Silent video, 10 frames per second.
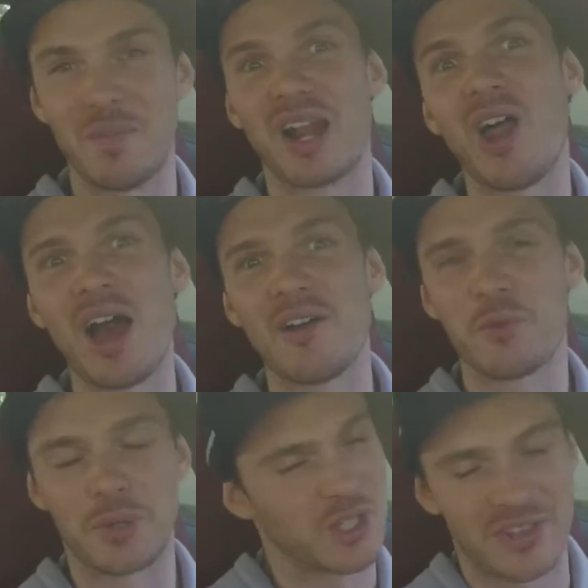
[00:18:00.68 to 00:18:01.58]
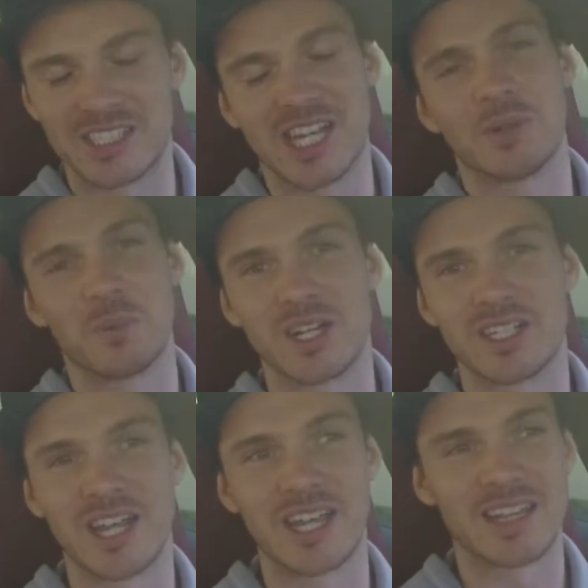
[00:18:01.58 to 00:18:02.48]
life, which of these cars would I
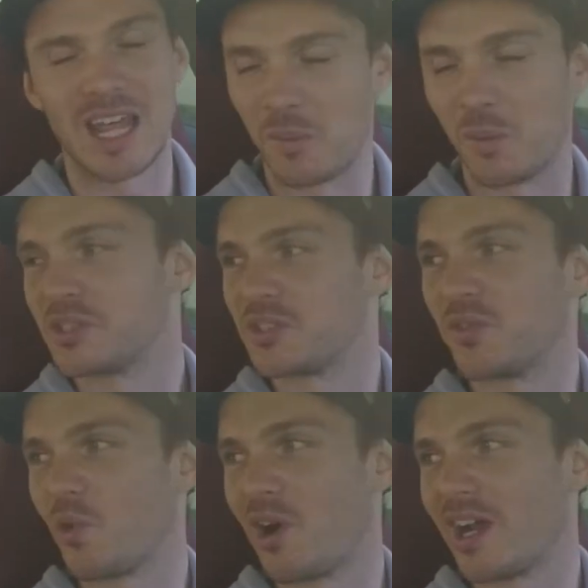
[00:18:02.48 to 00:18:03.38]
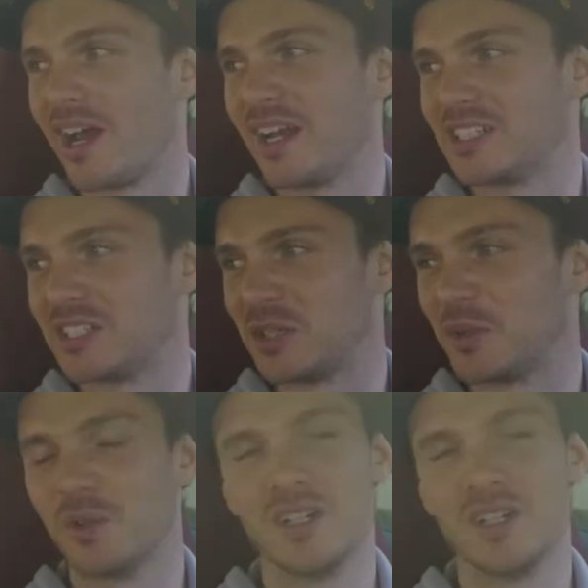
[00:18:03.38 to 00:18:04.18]
take? And that was the 488. It's still,